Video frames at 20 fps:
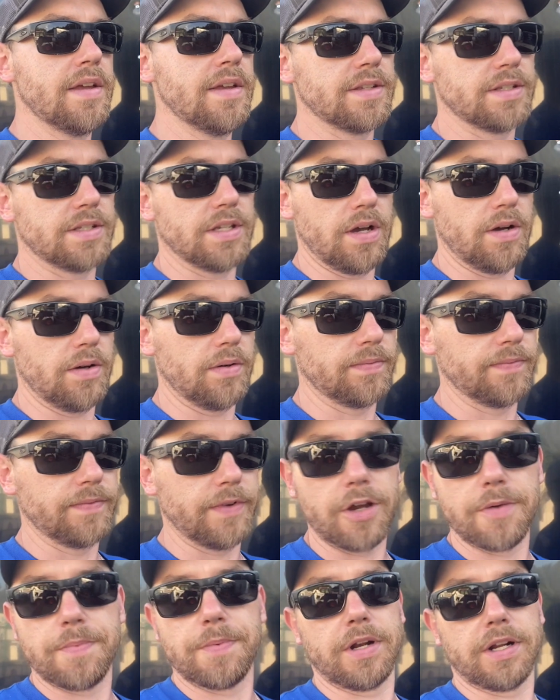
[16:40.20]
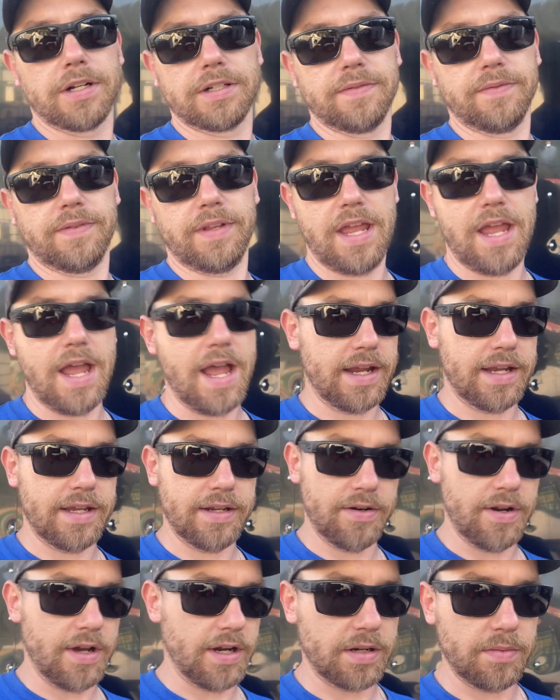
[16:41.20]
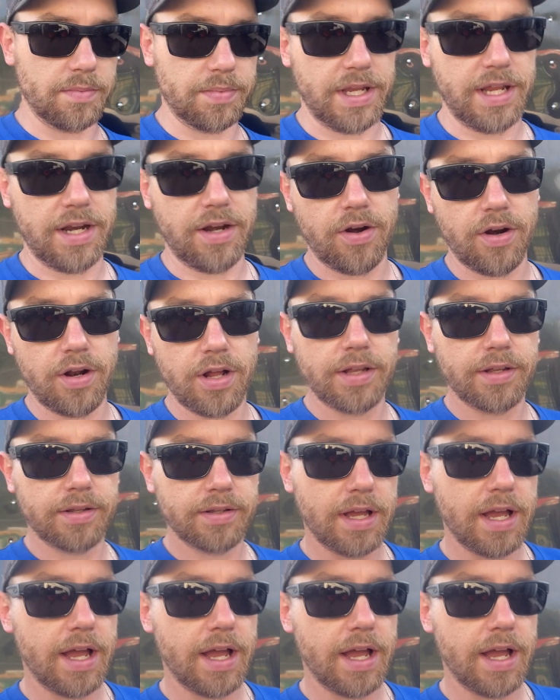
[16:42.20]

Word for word: So very productive day. I cannot complain at all.